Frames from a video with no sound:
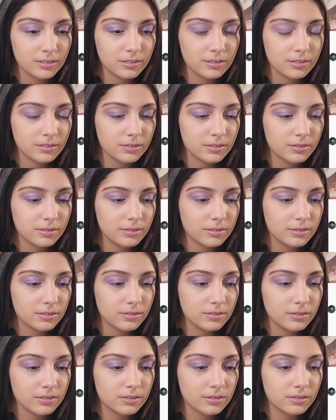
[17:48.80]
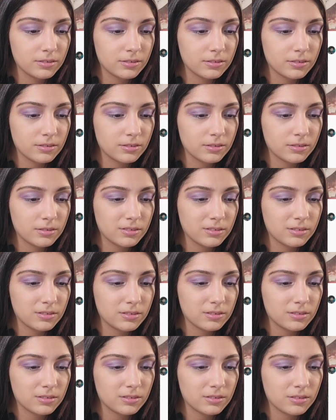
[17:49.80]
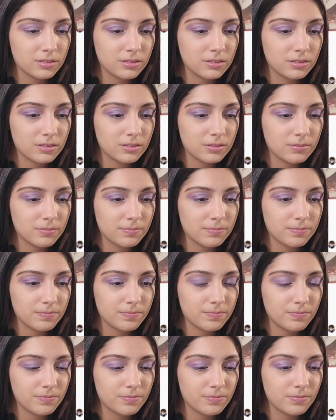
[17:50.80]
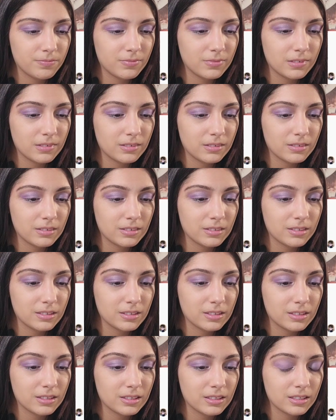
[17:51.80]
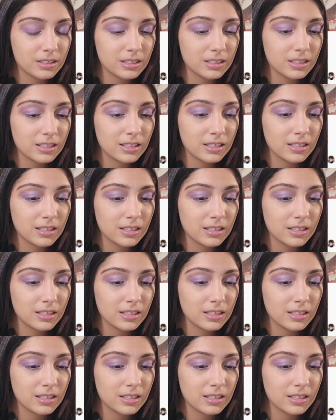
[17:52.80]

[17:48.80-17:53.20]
Nothing is said.